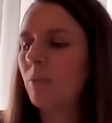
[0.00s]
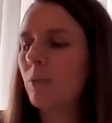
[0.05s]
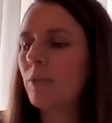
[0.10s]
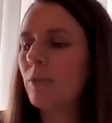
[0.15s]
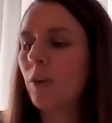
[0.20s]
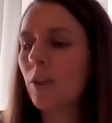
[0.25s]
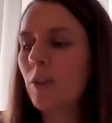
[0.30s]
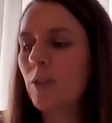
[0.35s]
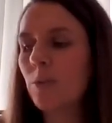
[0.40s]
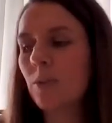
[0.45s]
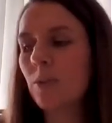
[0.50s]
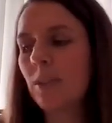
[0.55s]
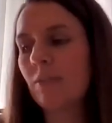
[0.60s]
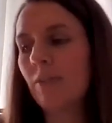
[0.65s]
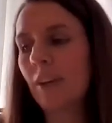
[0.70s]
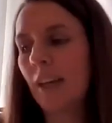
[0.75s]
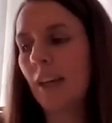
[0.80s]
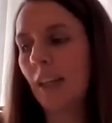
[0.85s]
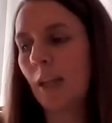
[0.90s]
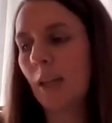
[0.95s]
We've also
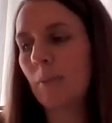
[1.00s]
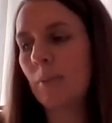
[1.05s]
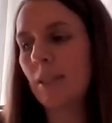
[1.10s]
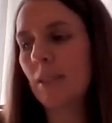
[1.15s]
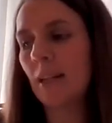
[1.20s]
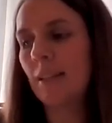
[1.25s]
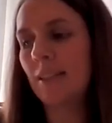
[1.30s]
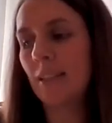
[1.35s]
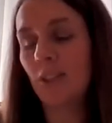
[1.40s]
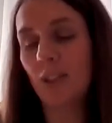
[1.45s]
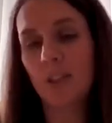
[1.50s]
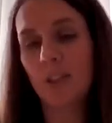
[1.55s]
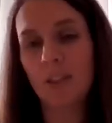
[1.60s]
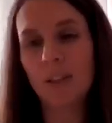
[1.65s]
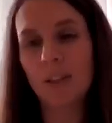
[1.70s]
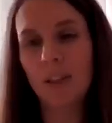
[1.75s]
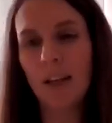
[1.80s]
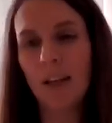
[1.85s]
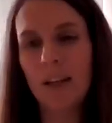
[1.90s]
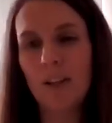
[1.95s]
developed a
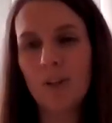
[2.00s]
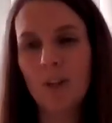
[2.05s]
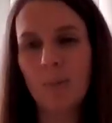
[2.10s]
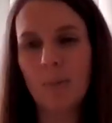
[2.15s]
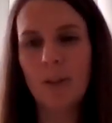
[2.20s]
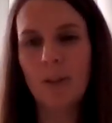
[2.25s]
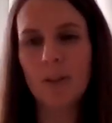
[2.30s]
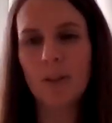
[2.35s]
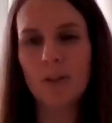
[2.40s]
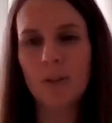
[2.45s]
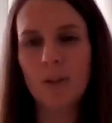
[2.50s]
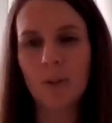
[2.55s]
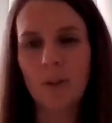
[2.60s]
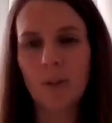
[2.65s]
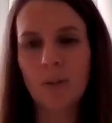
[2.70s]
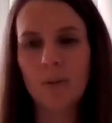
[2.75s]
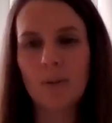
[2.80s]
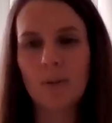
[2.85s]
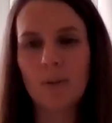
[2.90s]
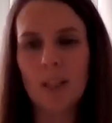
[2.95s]
digital classroom in the
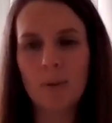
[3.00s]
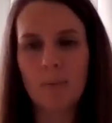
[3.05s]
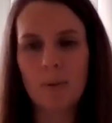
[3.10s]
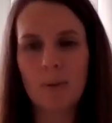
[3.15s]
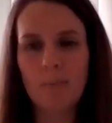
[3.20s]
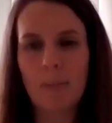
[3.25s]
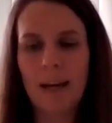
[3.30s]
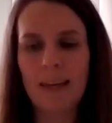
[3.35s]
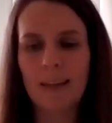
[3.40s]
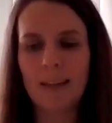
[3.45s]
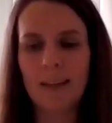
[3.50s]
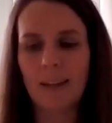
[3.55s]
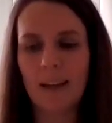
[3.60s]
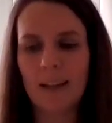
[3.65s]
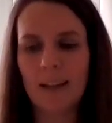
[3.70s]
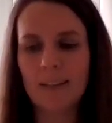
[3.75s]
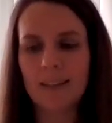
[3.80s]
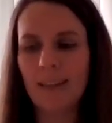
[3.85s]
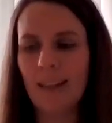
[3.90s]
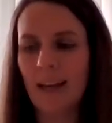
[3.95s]
school. So this was my
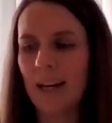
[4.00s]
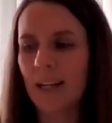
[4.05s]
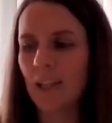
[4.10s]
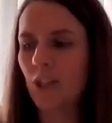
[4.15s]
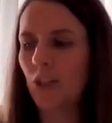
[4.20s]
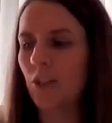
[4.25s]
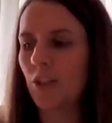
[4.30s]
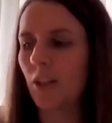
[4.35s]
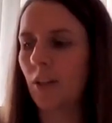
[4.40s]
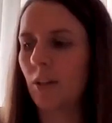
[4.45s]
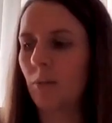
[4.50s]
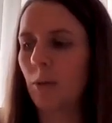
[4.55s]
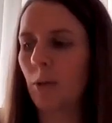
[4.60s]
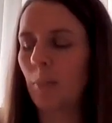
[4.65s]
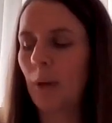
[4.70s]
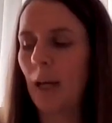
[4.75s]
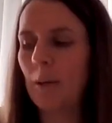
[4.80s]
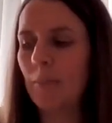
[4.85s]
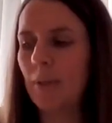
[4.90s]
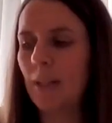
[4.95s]
class last year. They were
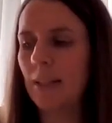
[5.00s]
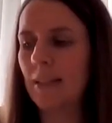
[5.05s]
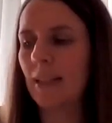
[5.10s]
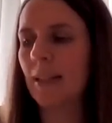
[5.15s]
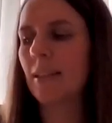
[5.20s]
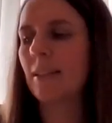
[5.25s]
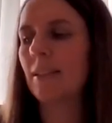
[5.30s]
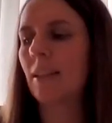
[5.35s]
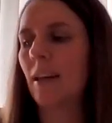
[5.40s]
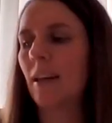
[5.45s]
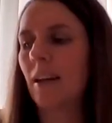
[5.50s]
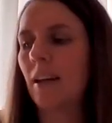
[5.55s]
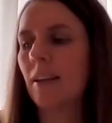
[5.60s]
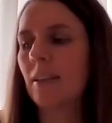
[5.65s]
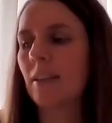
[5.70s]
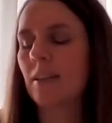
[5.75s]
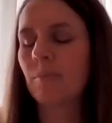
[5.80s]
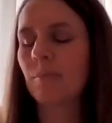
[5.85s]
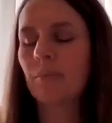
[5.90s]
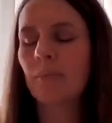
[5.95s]
a primary 6
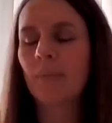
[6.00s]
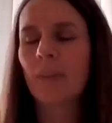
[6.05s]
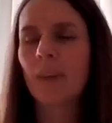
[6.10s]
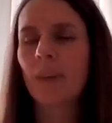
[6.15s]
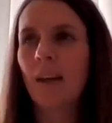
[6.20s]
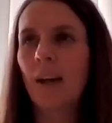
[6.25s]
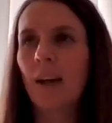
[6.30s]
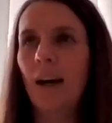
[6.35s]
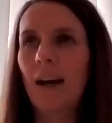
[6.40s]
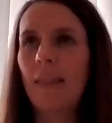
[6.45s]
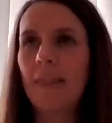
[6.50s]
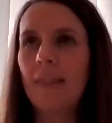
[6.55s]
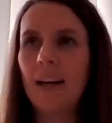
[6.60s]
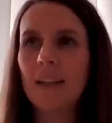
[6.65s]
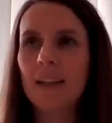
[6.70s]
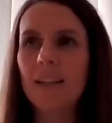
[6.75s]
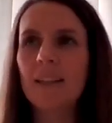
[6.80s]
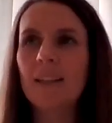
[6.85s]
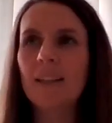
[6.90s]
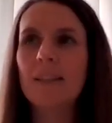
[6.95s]
class. And
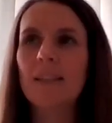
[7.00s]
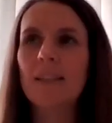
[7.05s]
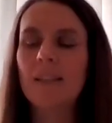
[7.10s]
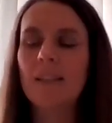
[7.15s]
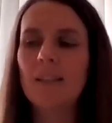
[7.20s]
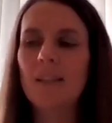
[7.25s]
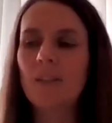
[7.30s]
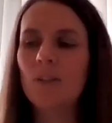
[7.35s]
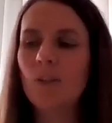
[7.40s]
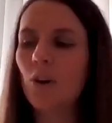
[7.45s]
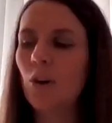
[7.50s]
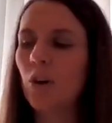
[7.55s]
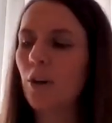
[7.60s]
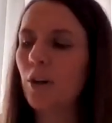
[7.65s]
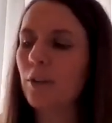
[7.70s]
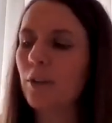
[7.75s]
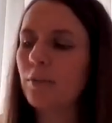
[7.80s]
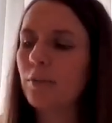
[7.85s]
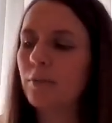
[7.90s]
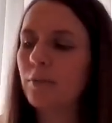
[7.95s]
that consisted
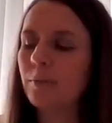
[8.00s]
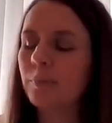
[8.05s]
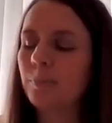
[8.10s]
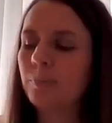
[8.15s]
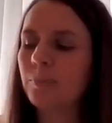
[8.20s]
of